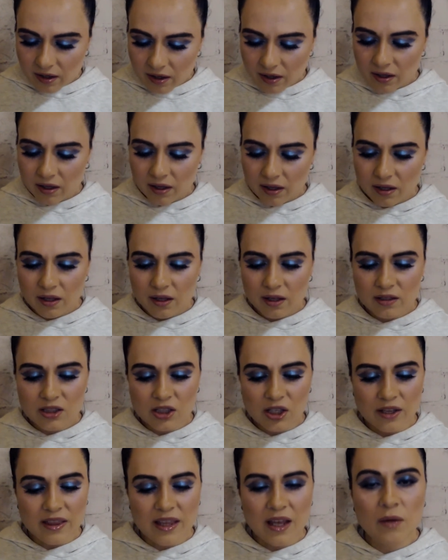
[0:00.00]

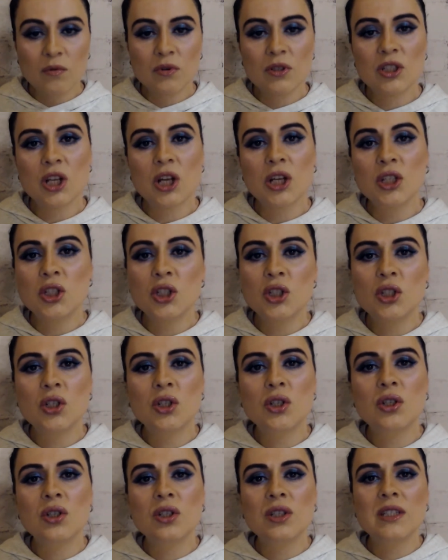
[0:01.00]
So that was on
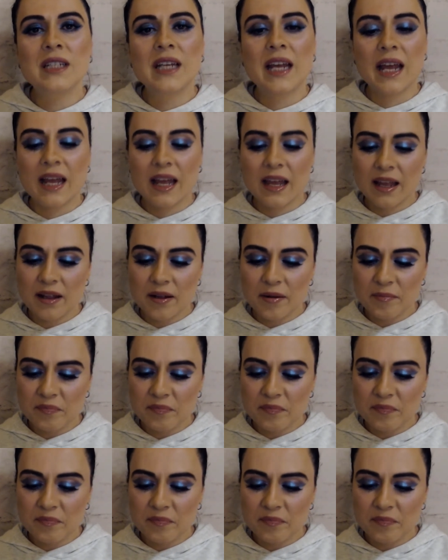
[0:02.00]
Tuesday,